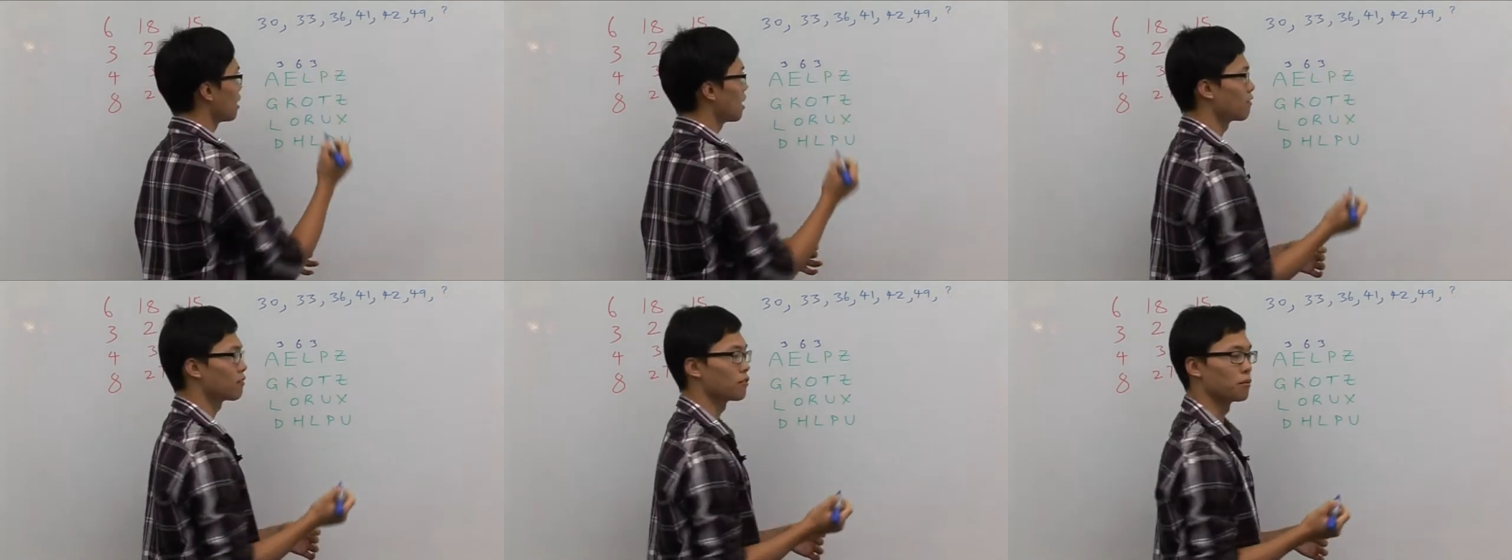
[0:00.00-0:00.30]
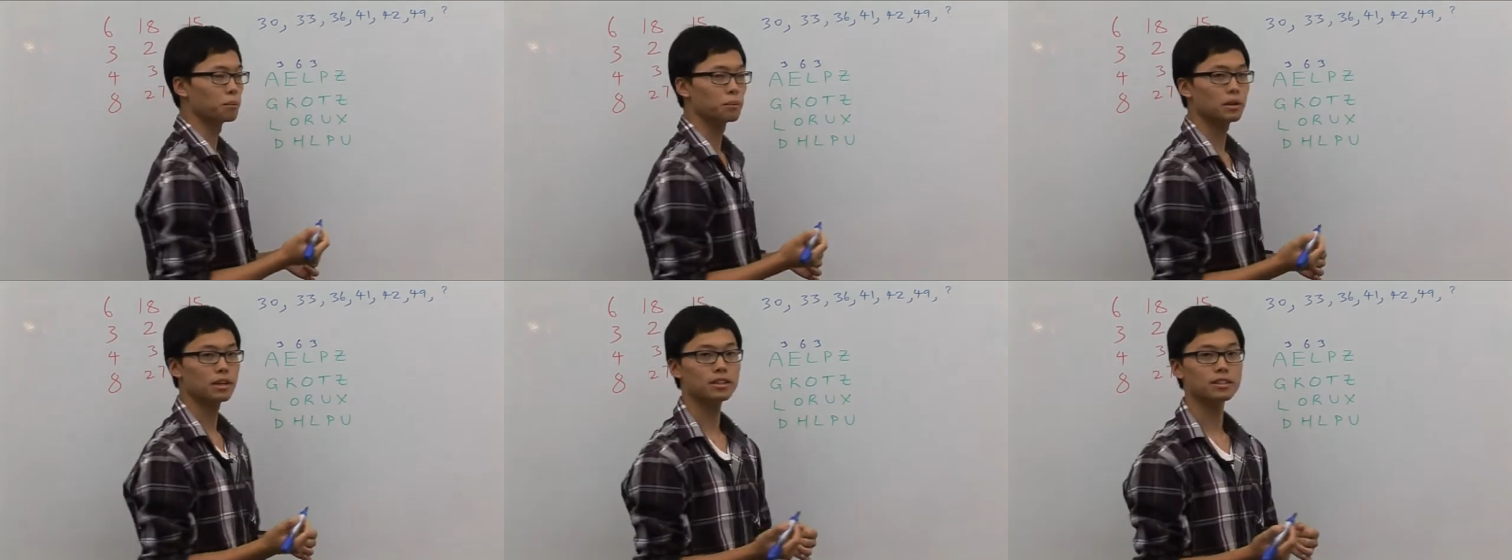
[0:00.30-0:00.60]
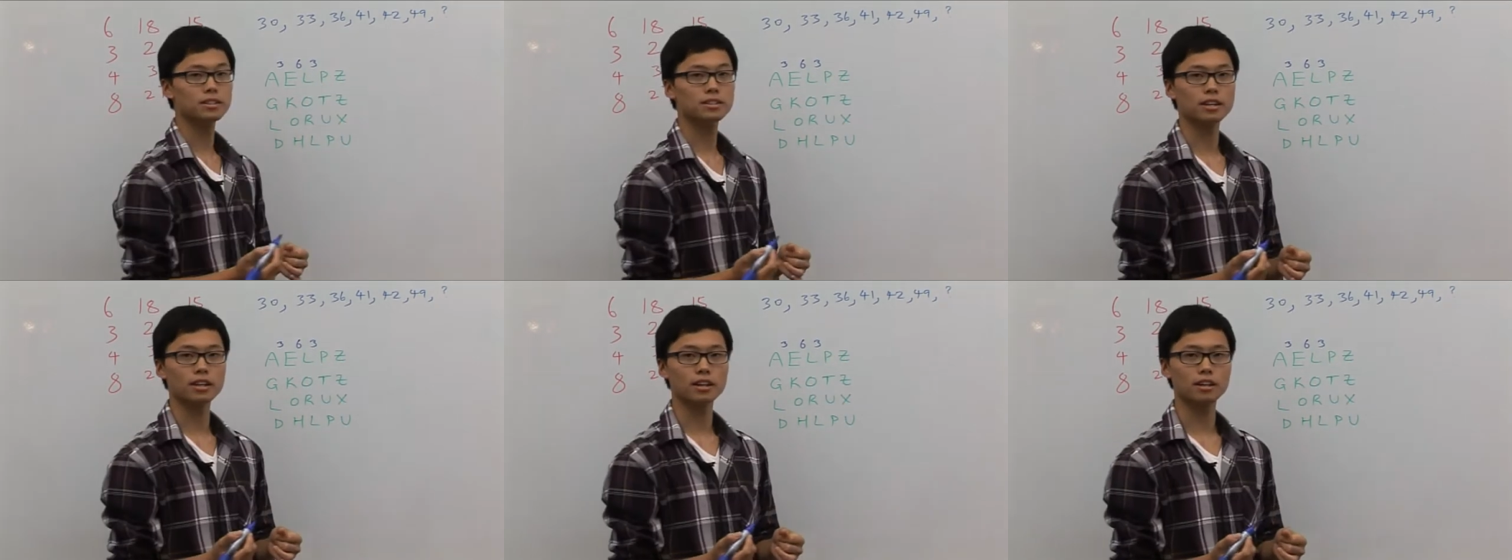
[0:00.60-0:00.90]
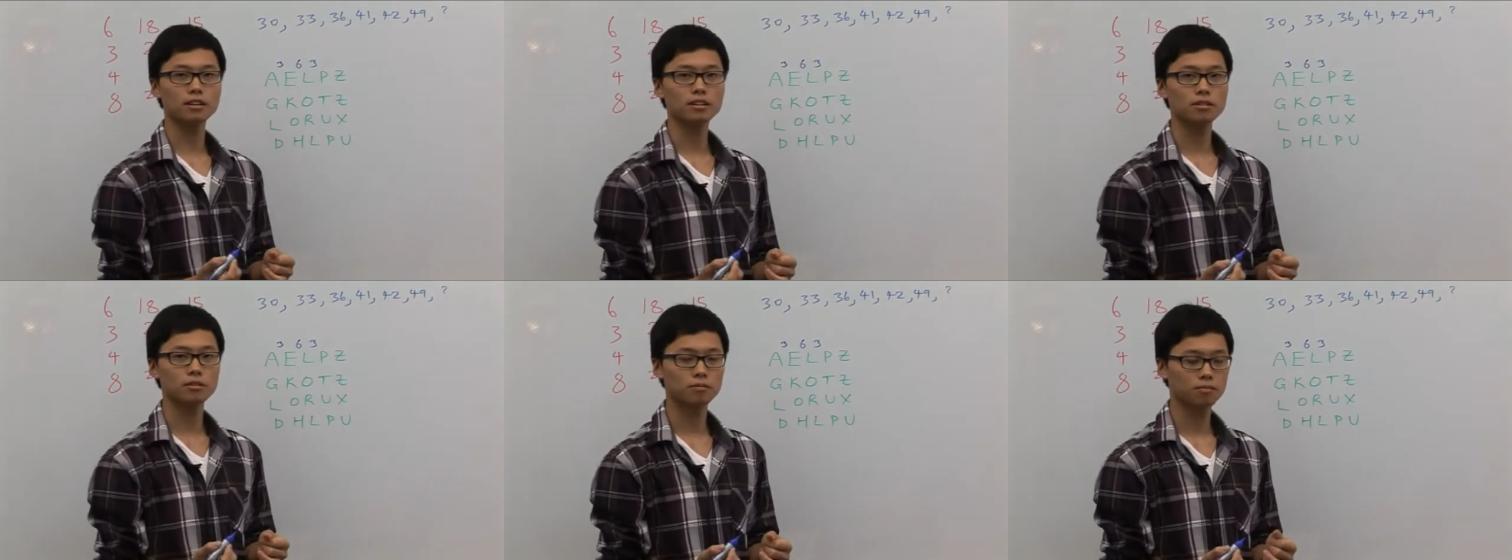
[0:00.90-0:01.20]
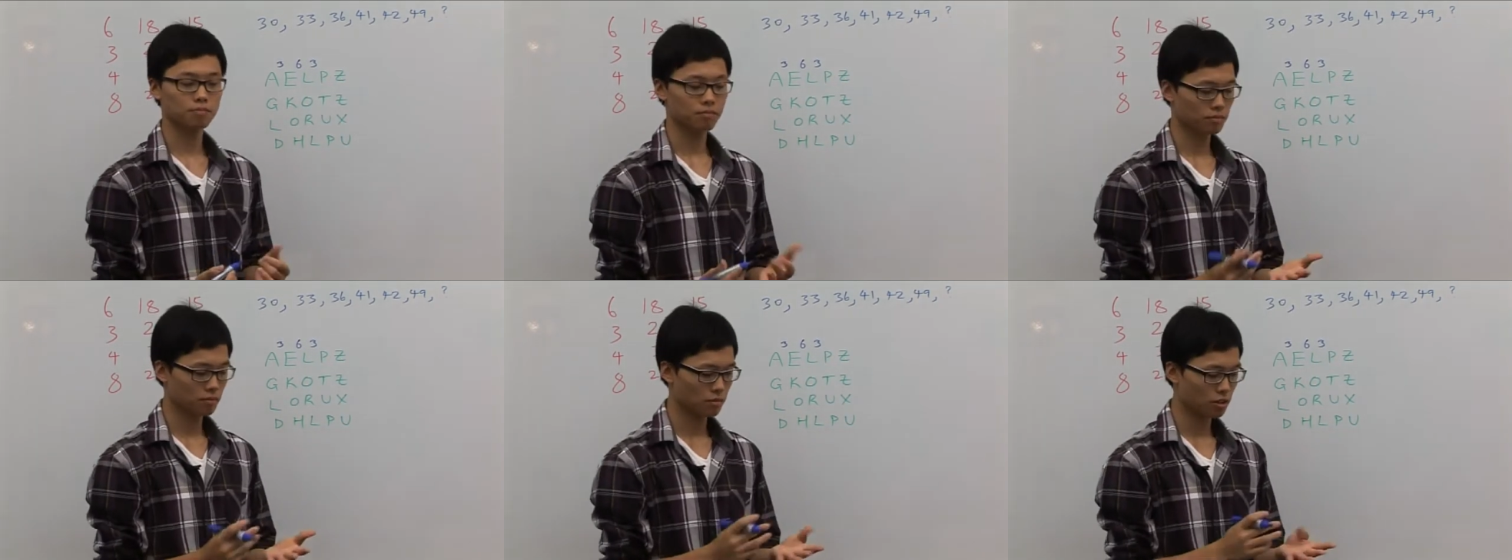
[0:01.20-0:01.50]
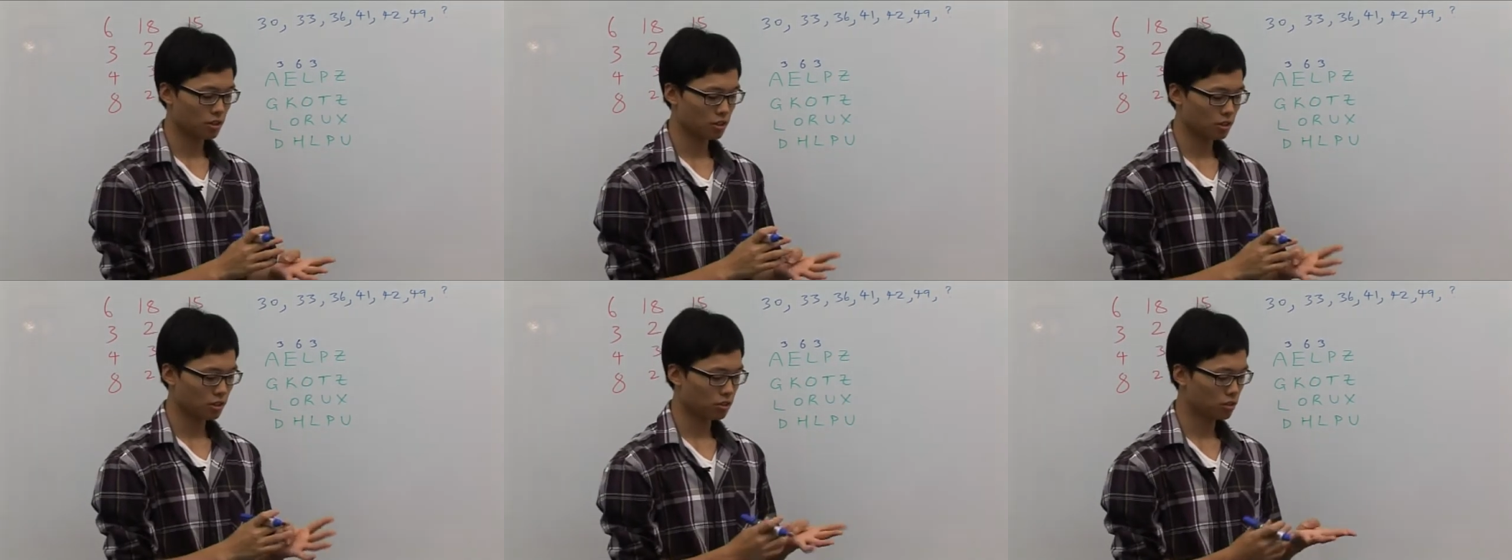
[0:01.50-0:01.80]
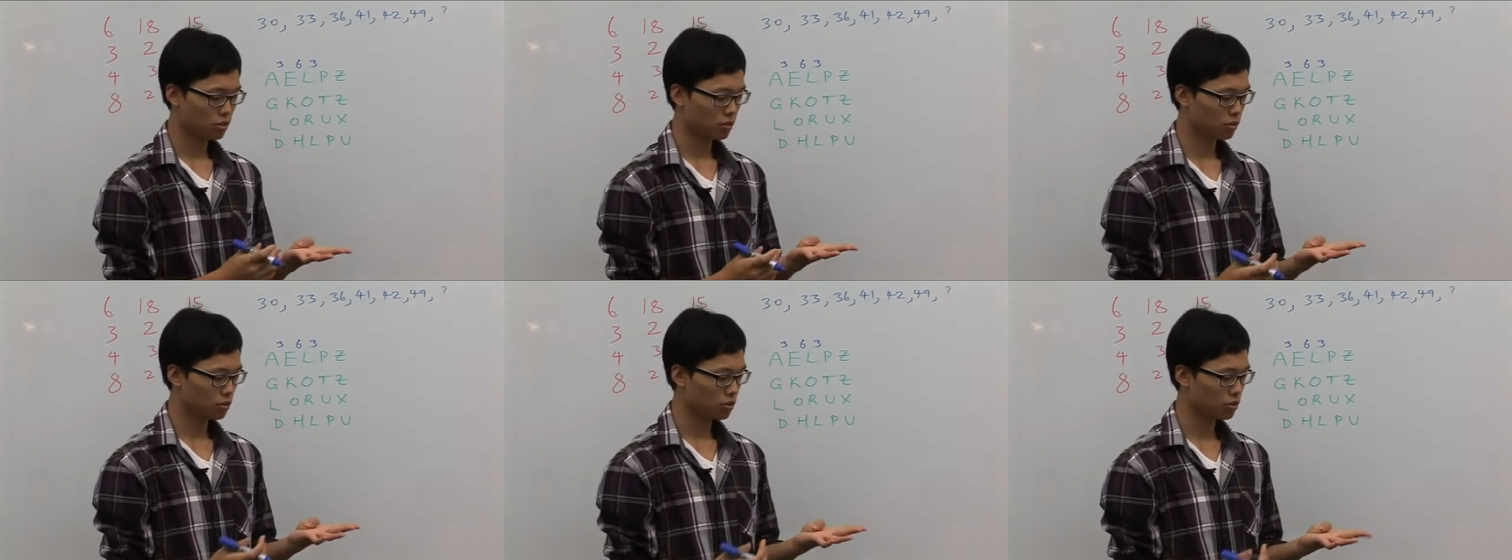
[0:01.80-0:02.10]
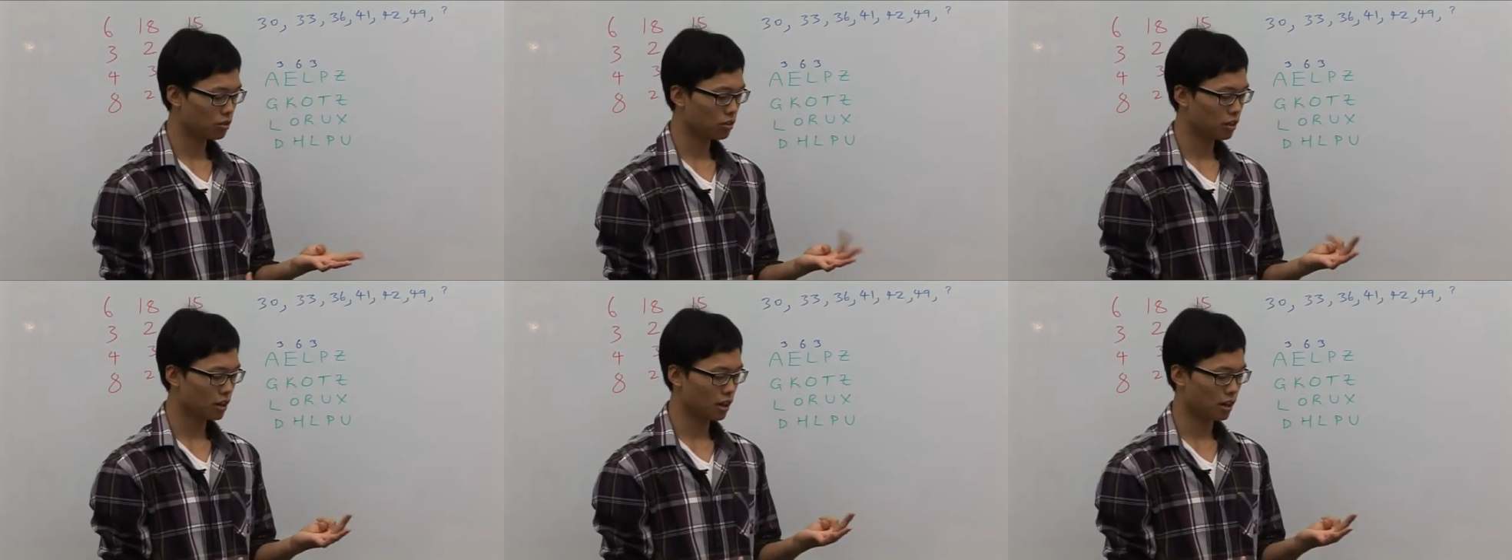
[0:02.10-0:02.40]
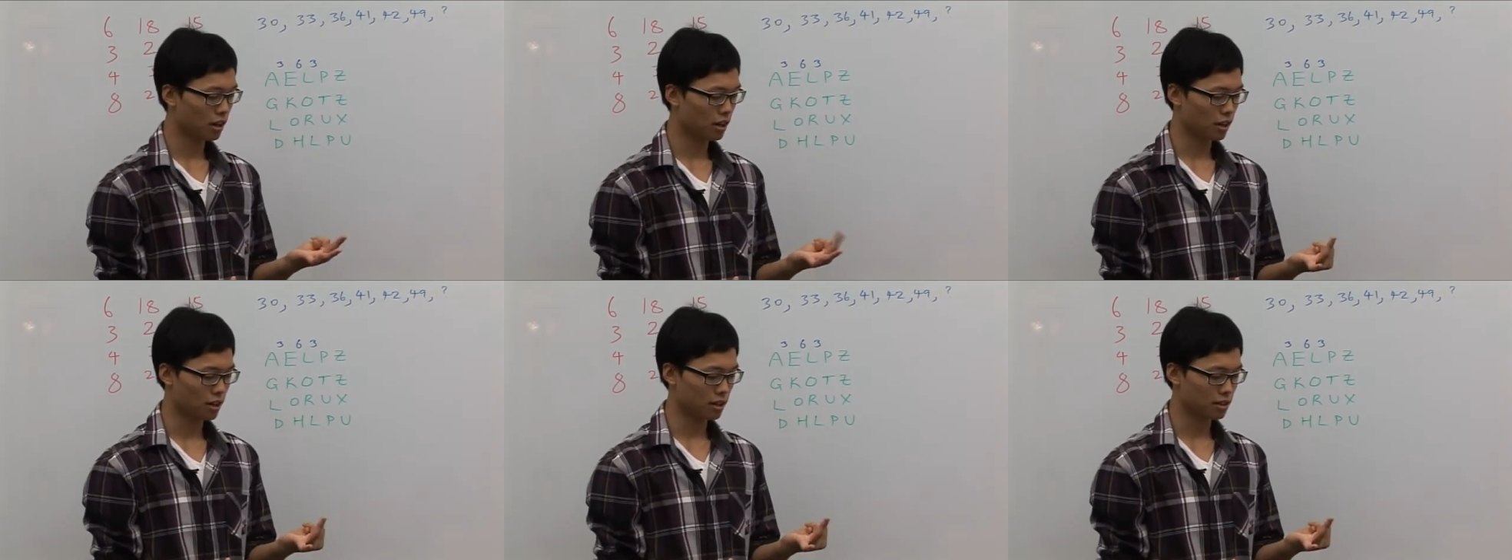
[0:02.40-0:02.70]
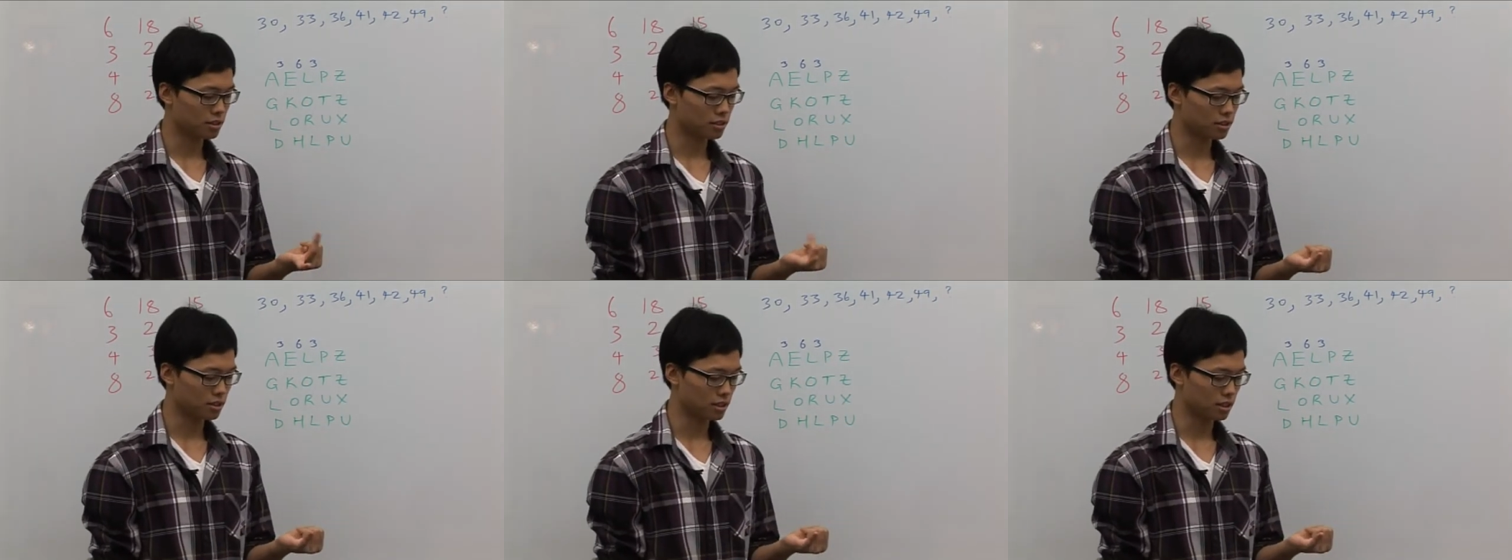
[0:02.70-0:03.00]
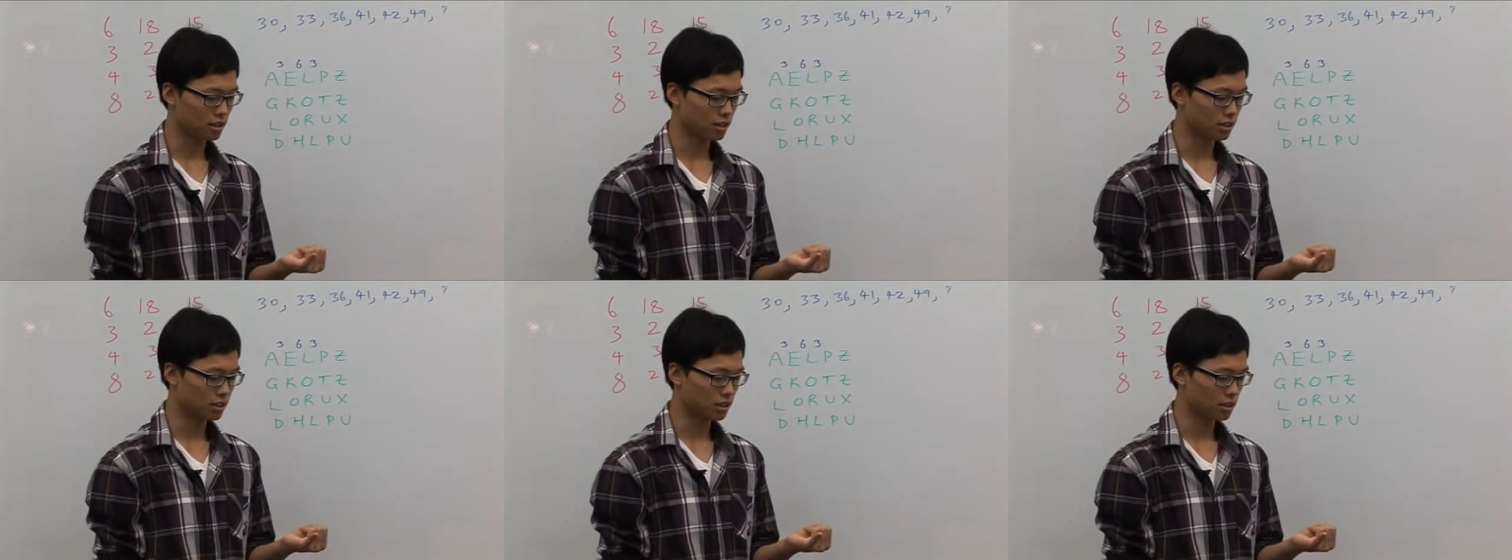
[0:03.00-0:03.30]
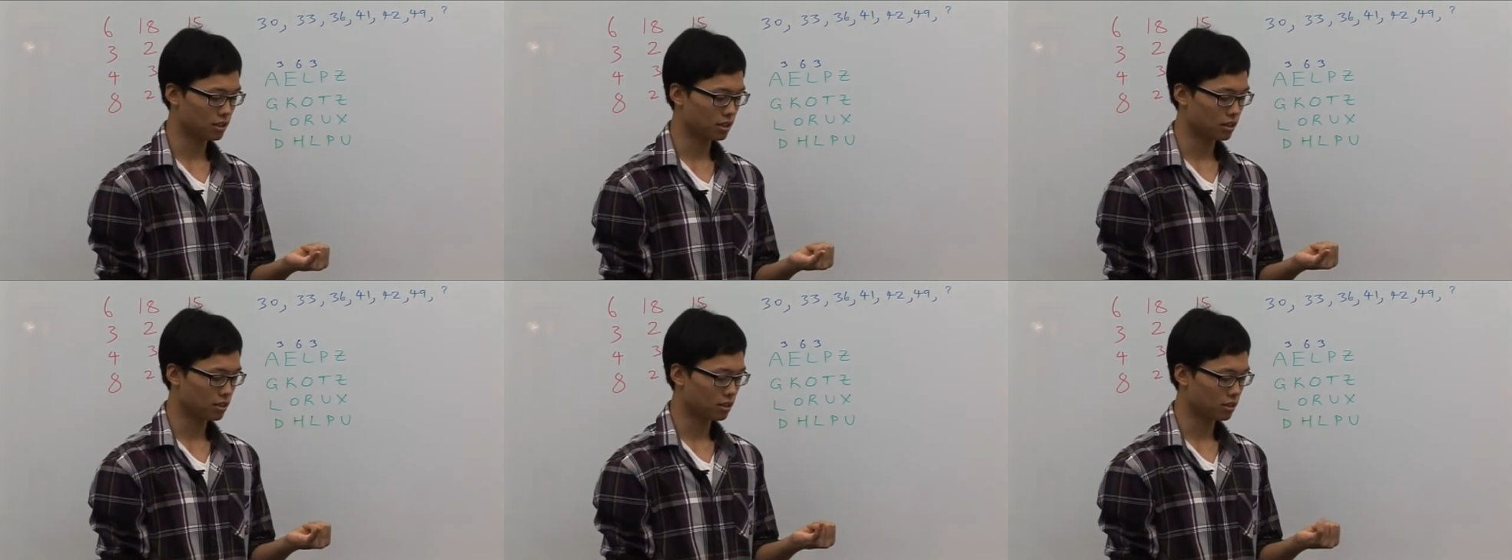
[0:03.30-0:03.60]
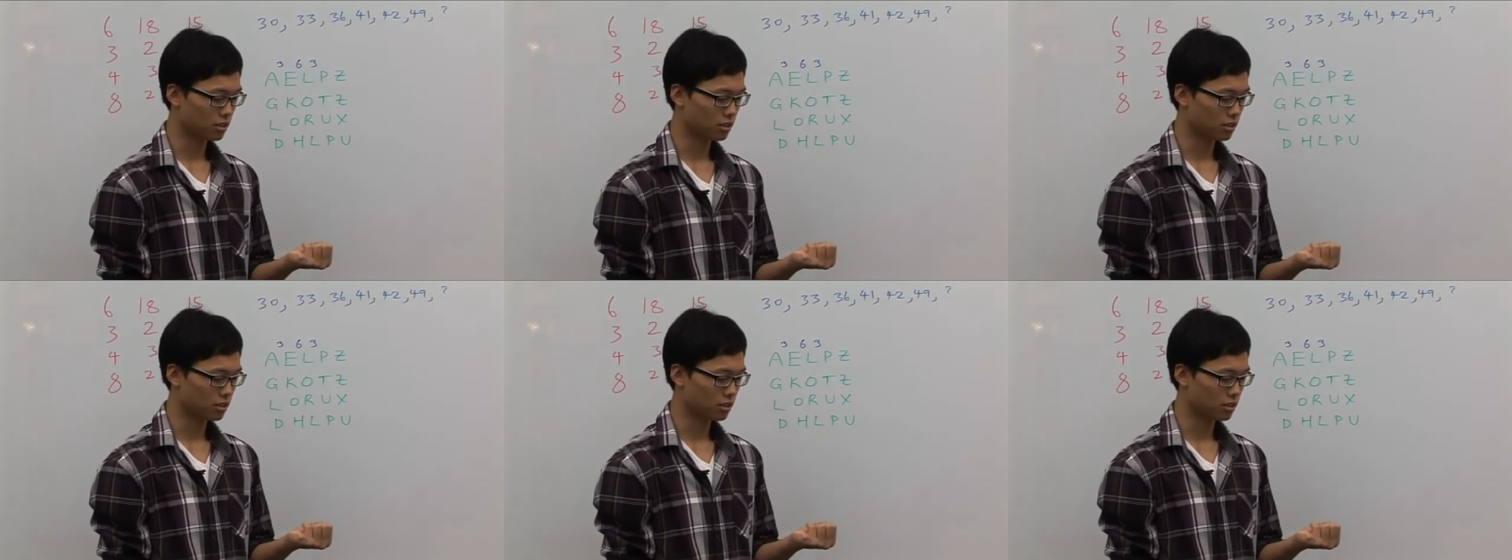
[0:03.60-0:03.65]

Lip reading: And from P to Z, Q, R, S, T,